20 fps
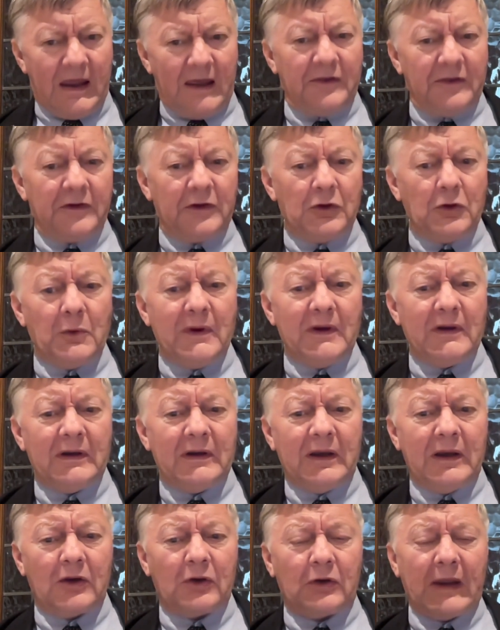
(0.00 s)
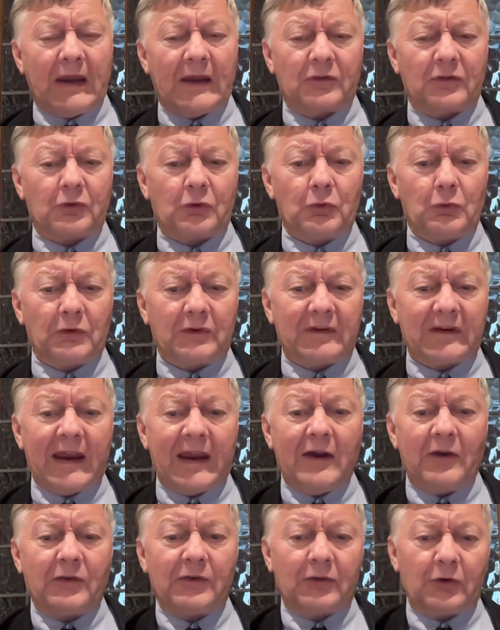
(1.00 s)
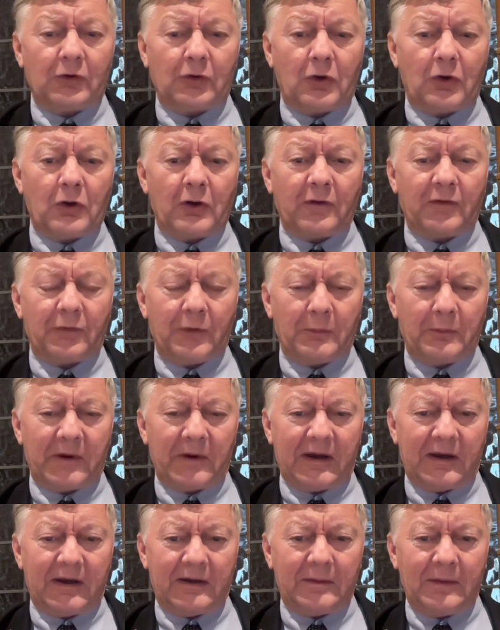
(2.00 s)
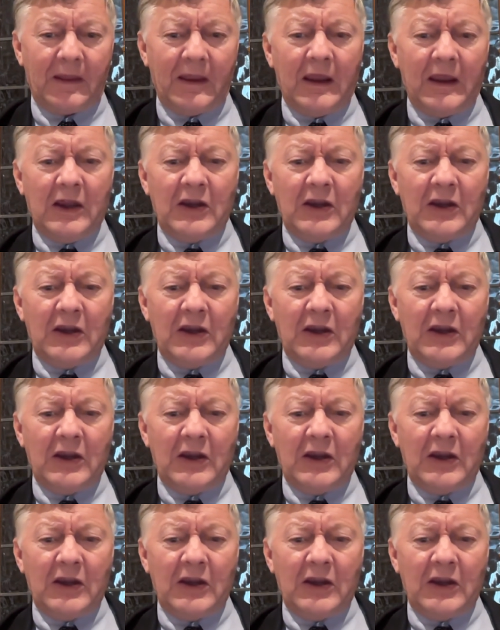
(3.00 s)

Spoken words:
And the UN has caused chaos in the Congo from the beginning.